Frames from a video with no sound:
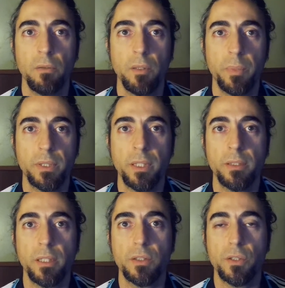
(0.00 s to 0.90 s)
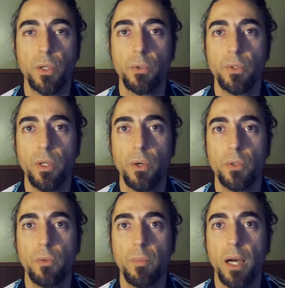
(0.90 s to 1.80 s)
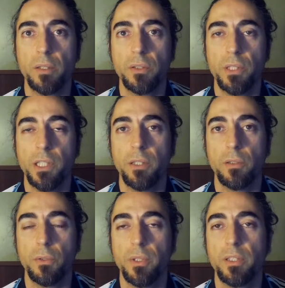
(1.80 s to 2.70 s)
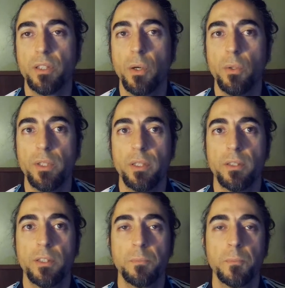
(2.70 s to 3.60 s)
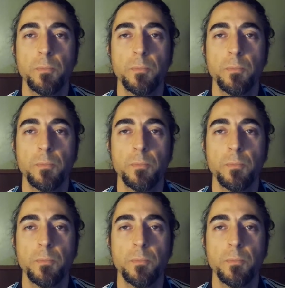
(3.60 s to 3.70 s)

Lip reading: will present that store logo back to its audience.